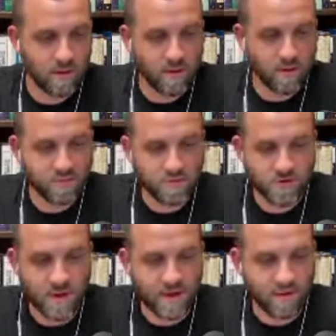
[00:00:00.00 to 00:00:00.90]

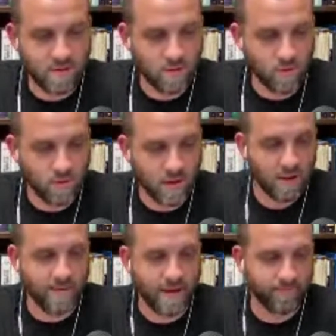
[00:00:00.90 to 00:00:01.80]
Trying to get
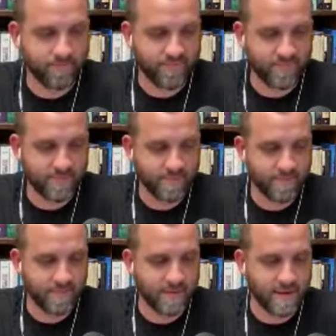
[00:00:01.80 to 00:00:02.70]
I
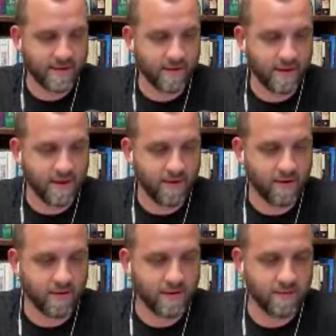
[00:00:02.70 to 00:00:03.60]

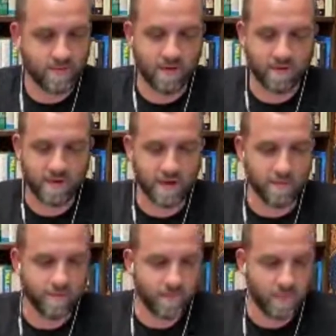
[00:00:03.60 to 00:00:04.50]
know I did the wrong thing.